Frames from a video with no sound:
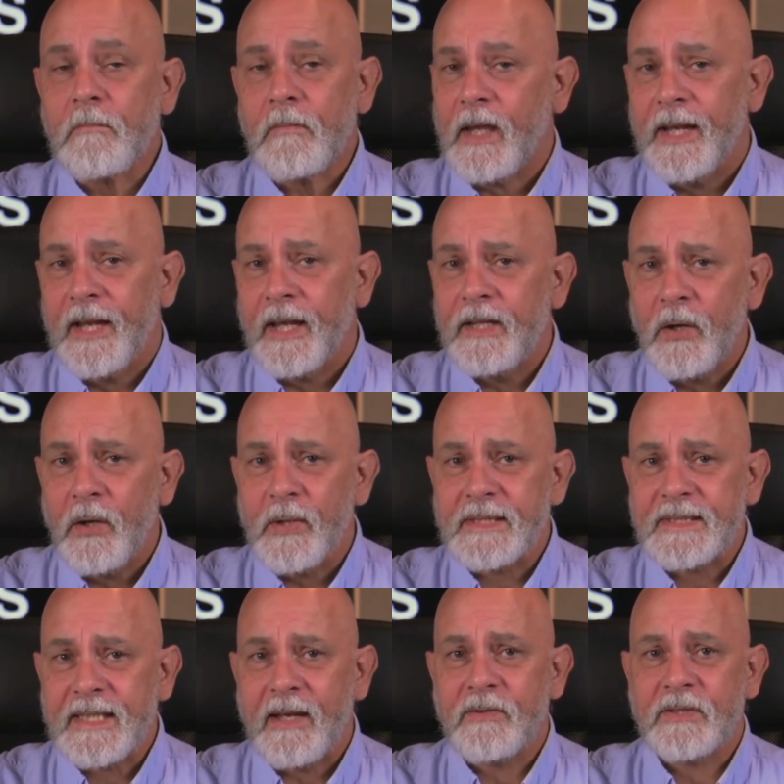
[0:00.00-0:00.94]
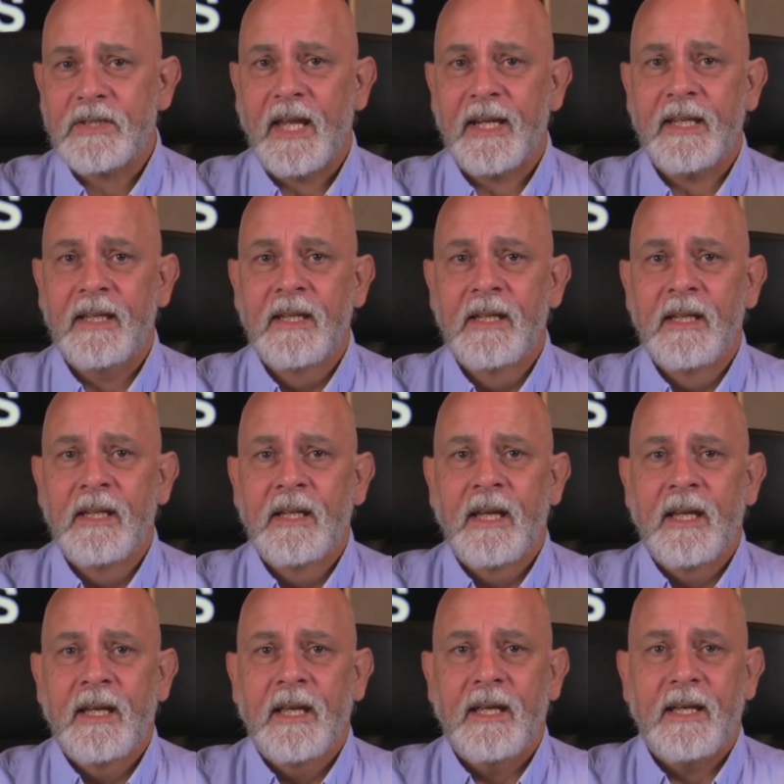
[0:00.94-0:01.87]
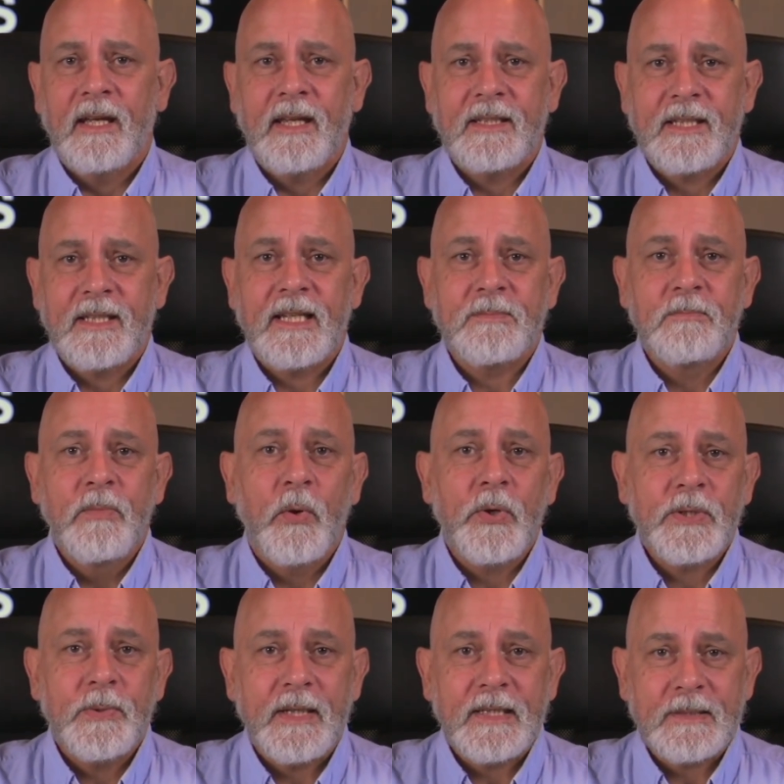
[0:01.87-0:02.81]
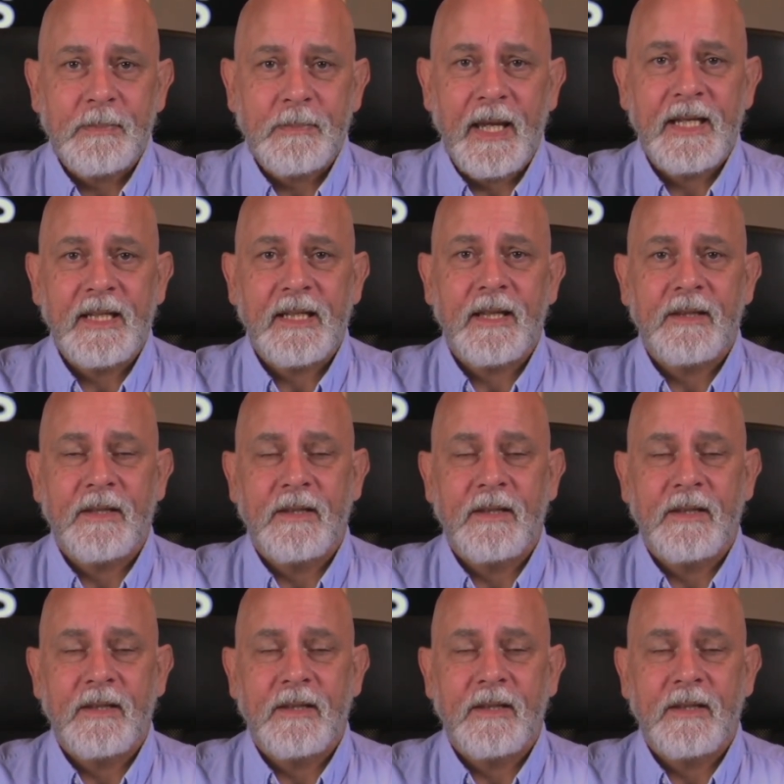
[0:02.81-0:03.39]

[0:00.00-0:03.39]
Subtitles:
And I know it sounds like it takes more to explain it